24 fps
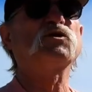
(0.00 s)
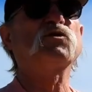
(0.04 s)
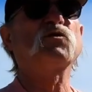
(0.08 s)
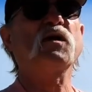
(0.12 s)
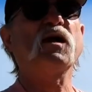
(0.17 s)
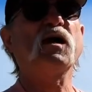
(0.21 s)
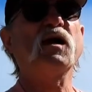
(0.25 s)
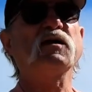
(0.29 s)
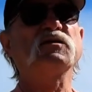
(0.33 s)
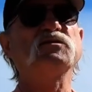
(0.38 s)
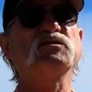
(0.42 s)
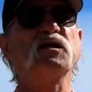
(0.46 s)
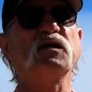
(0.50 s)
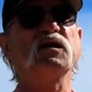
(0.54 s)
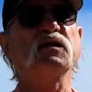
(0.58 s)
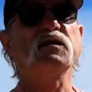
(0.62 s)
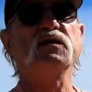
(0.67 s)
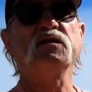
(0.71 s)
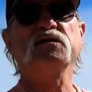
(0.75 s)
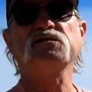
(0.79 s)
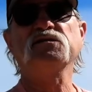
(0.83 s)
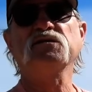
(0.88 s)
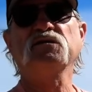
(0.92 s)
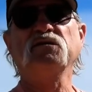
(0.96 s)
reaction, I
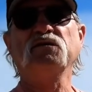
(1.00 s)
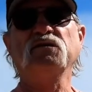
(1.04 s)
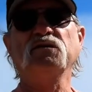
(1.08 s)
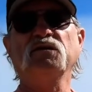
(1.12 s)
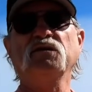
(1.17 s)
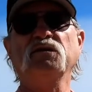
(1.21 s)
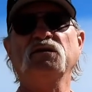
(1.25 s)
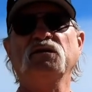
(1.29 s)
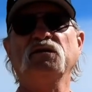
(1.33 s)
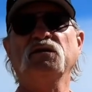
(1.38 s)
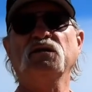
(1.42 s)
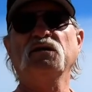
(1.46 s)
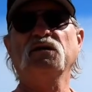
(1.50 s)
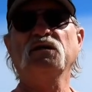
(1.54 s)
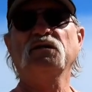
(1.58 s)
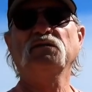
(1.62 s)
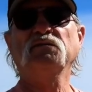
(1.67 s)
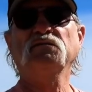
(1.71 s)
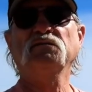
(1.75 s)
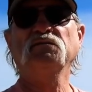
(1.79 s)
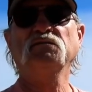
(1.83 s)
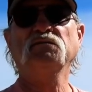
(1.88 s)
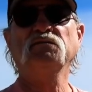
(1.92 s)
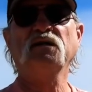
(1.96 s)
guess, to the
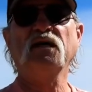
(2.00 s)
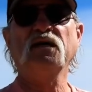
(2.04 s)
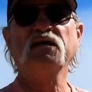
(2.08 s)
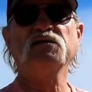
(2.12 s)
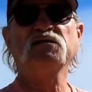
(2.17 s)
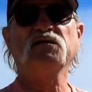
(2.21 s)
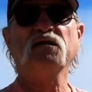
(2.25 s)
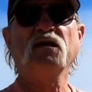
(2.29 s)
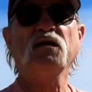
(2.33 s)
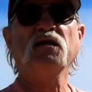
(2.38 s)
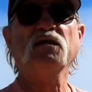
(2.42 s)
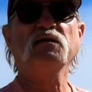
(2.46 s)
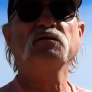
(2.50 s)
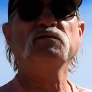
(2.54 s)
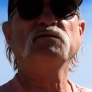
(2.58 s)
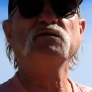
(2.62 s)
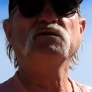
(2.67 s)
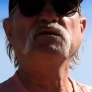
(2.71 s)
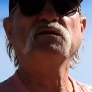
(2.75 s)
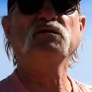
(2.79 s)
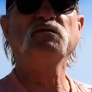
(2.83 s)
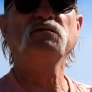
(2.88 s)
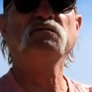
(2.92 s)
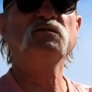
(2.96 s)
anesthetic, and
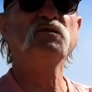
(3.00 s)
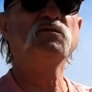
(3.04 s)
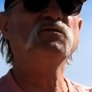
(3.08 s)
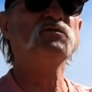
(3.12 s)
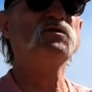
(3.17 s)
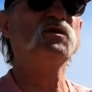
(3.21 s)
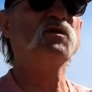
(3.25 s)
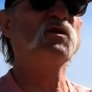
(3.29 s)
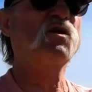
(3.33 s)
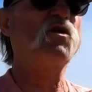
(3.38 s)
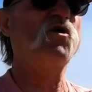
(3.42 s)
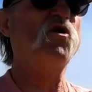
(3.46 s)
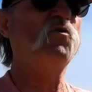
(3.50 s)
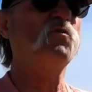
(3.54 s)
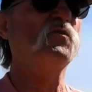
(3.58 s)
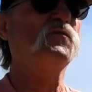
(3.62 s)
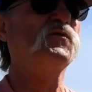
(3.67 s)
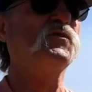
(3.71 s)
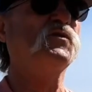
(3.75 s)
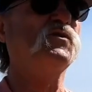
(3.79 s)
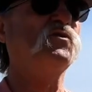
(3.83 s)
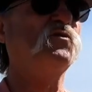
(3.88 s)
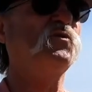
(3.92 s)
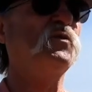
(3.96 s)
she was in a coma
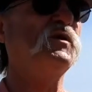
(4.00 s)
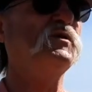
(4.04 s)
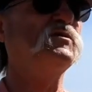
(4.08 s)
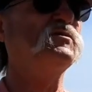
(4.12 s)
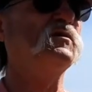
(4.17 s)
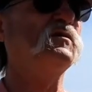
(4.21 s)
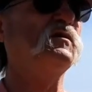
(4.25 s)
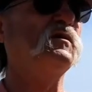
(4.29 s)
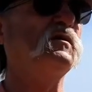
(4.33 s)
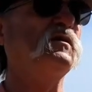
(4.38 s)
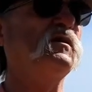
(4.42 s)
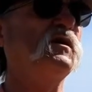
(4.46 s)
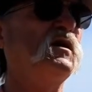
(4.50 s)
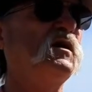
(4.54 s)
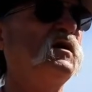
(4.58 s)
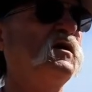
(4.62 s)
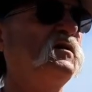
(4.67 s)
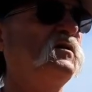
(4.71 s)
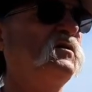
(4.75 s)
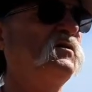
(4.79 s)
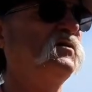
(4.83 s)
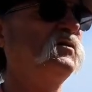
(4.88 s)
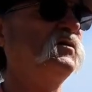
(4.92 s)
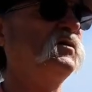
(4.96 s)
for 2 weeks and then died.
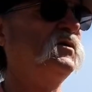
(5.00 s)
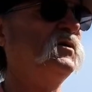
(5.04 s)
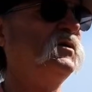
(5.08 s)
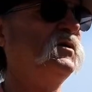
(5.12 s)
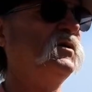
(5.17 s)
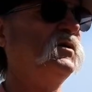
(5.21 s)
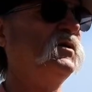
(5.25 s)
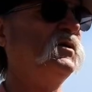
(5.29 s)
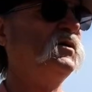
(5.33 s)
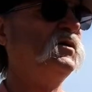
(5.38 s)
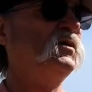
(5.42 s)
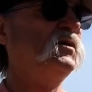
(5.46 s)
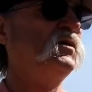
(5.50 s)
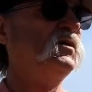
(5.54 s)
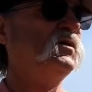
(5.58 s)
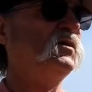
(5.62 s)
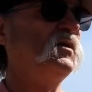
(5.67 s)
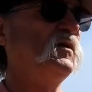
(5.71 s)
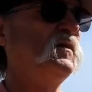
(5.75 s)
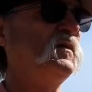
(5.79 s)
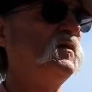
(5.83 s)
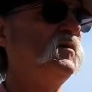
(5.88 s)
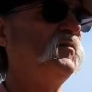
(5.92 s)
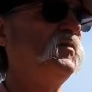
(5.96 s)

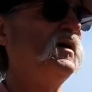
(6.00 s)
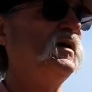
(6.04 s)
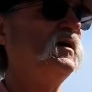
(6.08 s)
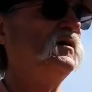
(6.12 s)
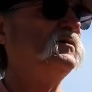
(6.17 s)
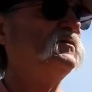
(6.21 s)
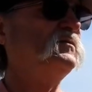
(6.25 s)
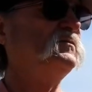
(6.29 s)
And then I